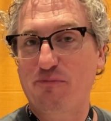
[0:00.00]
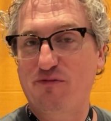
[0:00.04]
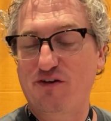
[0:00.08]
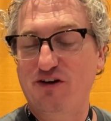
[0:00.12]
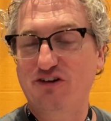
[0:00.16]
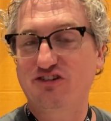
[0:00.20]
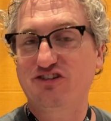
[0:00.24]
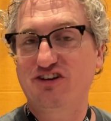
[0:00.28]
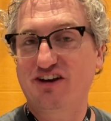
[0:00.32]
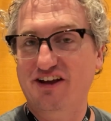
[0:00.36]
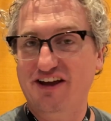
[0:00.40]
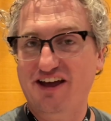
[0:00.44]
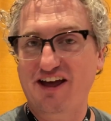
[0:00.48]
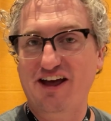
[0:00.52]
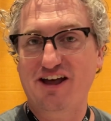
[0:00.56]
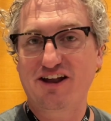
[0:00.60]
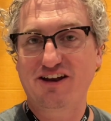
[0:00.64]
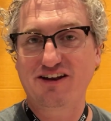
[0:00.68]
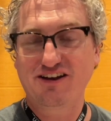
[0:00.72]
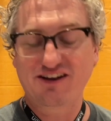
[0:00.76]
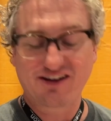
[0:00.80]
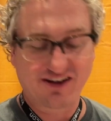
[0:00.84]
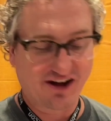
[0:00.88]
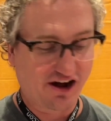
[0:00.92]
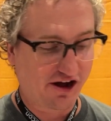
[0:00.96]
version again.
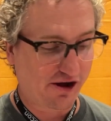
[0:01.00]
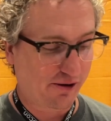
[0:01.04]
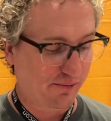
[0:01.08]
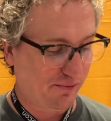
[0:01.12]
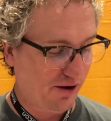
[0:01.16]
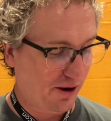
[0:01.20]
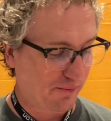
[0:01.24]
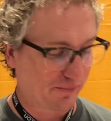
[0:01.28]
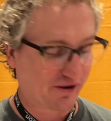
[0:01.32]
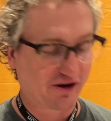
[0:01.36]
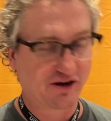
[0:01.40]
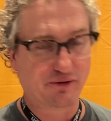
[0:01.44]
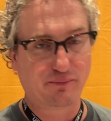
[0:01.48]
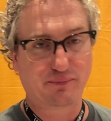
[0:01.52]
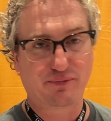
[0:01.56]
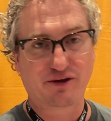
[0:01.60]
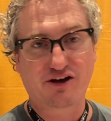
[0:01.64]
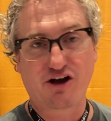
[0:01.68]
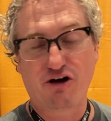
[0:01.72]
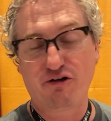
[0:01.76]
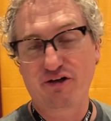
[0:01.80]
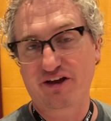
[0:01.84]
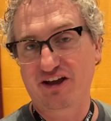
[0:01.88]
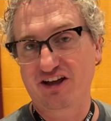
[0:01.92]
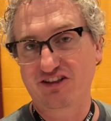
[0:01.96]
Um, I'm going to be
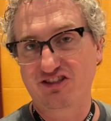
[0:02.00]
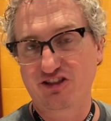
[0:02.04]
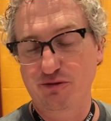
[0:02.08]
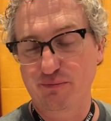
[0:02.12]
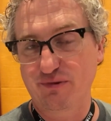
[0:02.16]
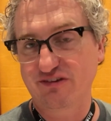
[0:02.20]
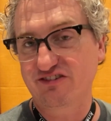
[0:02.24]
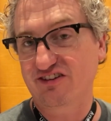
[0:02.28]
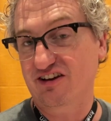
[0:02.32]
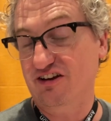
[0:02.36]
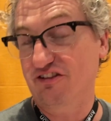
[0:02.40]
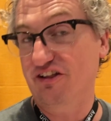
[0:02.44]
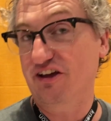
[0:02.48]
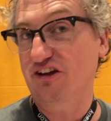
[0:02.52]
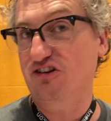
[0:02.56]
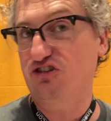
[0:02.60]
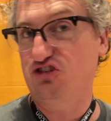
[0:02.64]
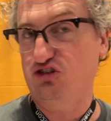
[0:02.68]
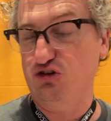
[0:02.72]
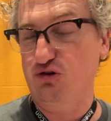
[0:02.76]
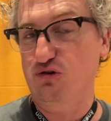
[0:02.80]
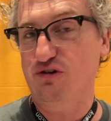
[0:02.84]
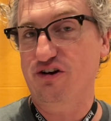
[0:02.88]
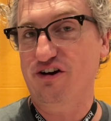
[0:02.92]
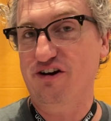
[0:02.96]
calling it the Missing Link
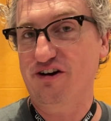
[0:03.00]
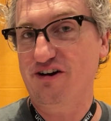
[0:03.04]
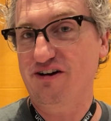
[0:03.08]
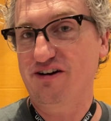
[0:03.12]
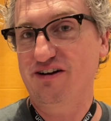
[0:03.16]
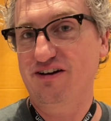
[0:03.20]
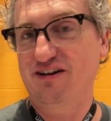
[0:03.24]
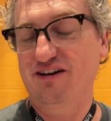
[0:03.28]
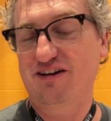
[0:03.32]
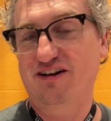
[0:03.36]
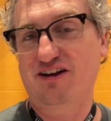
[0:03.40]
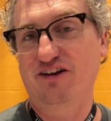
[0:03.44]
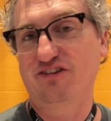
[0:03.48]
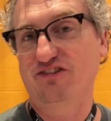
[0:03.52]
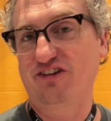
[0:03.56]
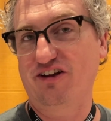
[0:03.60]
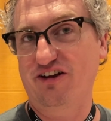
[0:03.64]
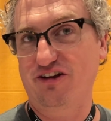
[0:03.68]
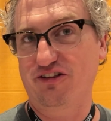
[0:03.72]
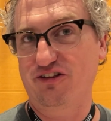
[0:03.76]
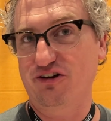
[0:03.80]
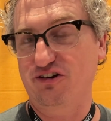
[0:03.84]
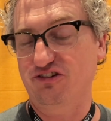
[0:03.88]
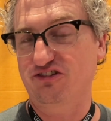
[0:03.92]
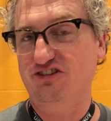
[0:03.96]
Junior because
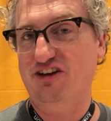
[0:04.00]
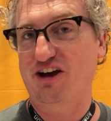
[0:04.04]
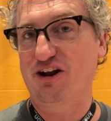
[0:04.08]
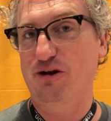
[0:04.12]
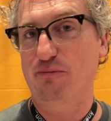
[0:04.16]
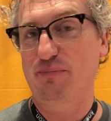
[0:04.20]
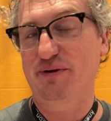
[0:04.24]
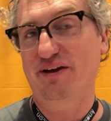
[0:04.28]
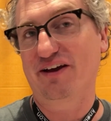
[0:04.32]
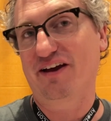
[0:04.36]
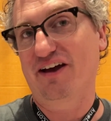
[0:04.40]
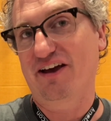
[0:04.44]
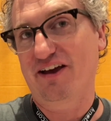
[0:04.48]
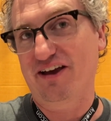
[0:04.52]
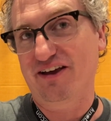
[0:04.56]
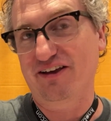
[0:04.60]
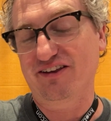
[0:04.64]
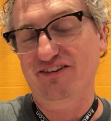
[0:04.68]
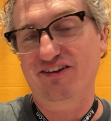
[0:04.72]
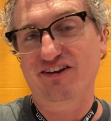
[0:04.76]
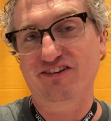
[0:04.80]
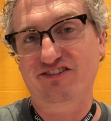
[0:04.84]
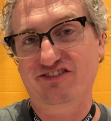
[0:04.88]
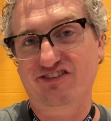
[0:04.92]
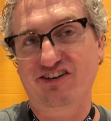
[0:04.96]
uh, there's going to be a,
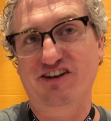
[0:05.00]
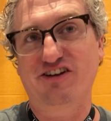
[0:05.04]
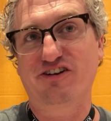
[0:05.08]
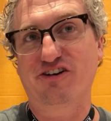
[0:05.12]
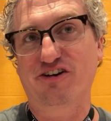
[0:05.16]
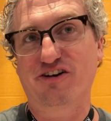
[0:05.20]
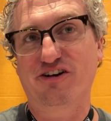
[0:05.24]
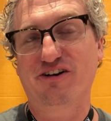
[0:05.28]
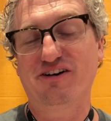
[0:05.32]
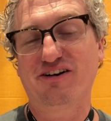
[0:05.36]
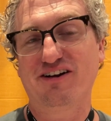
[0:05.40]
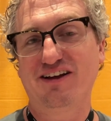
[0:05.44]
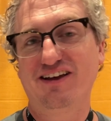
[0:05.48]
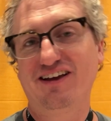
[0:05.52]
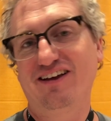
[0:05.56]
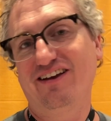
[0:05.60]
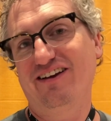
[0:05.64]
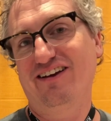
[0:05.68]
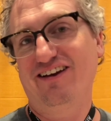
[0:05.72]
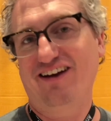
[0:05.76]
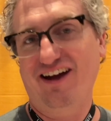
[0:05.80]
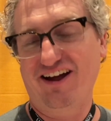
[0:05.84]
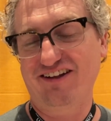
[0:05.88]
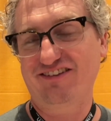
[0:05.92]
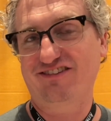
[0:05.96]
a, senior
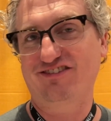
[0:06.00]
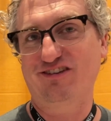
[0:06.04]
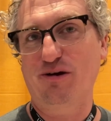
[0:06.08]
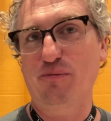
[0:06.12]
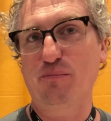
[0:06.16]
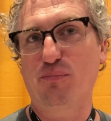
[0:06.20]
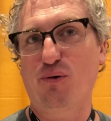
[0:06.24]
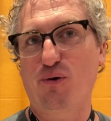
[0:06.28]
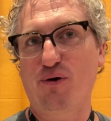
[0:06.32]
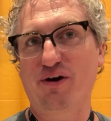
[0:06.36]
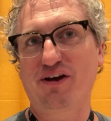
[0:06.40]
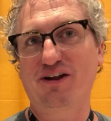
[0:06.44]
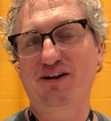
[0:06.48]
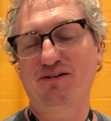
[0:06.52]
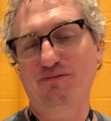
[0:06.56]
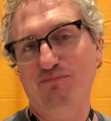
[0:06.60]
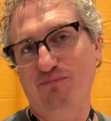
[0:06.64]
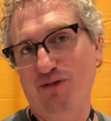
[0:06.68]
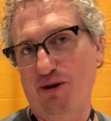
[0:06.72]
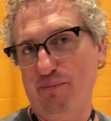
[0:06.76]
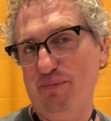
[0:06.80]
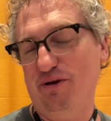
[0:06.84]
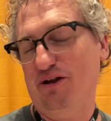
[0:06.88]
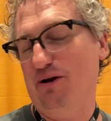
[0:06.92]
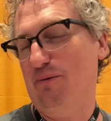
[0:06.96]
at some point,
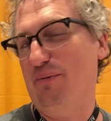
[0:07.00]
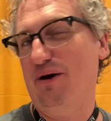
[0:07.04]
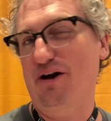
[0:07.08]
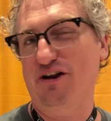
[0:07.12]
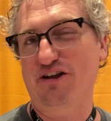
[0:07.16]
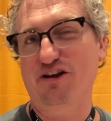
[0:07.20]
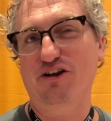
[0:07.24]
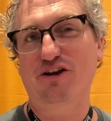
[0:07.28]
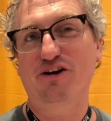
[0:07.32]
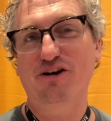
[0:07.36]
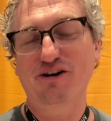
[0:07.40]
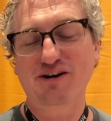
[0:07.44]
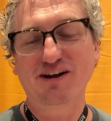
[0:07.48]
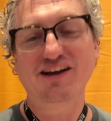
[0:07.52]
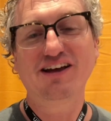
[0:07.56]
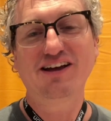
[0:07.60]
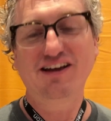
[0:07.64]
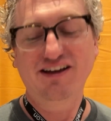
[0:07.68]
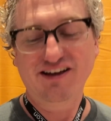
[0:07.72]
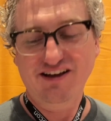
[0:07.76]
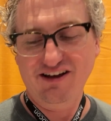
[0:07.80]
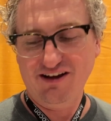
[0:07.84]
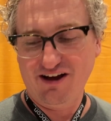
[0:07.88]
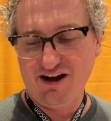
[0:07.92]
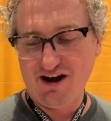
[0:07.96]
maybe in about a year.
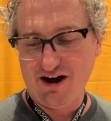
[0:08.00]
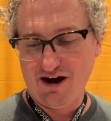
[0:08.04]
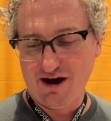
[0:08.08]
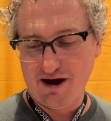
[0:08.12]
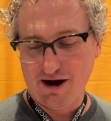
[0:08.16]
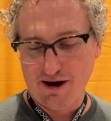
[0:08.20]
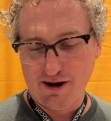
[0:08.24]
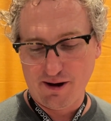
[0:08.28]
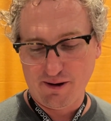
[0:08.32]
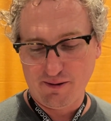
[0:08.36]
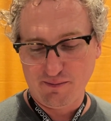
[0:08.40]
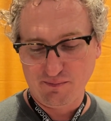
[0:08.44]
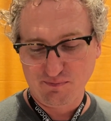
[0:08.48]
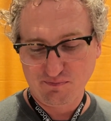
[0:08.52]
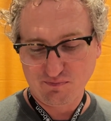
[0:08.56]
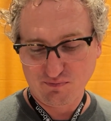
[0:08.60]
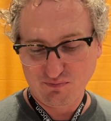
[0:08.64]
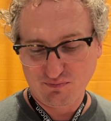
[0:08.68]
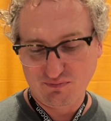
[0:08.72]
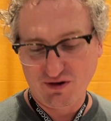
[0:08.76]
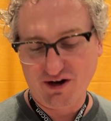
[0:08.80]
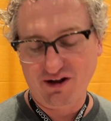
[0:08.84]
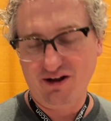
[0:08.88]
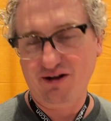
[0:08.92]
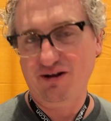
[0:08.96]
Um,
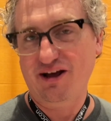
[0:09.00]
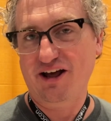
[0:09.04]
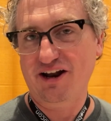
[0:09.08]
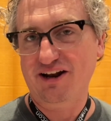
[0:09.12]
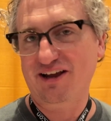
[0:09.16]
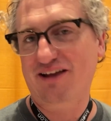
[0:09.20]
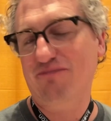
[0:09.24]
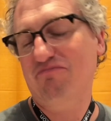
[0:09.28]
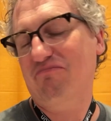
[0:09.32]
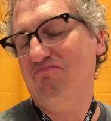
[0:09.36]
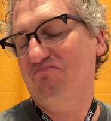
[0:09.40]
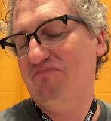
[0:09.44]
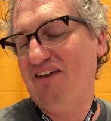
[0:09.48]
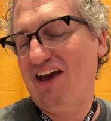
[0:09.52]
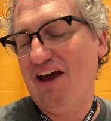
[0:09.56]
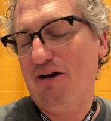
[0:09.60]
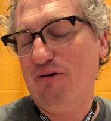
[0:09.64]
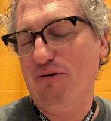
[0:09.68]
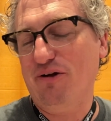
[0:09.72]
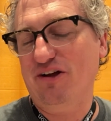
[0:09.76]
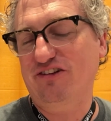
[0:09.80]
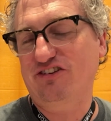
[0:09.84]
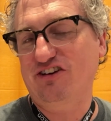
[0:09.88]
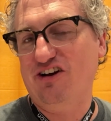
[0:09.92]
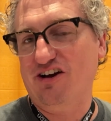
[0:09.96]
but I can't
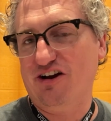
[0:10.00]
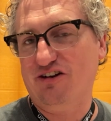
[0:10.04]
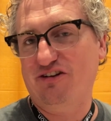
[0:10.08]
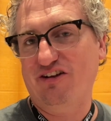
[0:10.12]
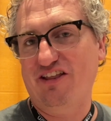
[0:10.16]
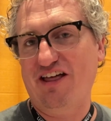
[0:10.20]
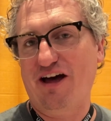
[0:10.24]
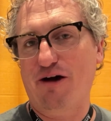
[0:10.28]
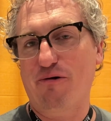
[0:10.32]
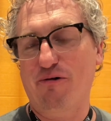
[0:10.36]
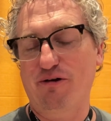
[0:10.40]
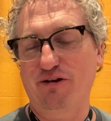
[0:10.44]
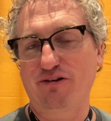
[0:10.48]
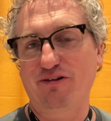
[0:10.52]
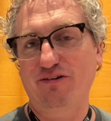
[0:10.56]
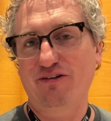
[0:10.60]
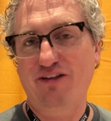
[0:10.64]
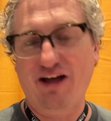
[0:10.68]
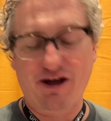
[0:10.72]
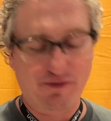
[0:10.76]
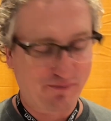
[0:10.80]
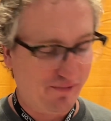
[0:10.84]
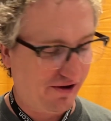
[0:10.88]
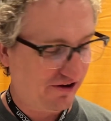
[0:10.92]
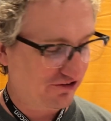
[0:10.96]
really talk to that one
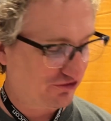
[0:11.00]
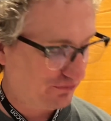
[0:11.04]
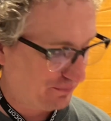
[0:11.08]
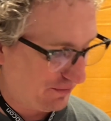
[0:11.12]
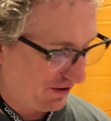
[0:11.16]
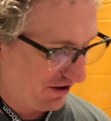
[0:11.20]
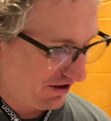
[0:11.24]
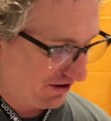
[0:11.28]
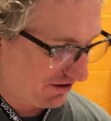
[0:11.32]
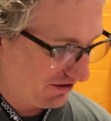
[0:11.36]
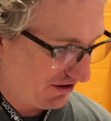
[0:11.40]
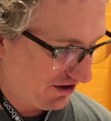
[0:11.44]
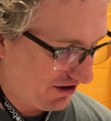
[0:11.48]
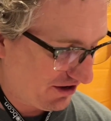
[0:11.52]
that much. But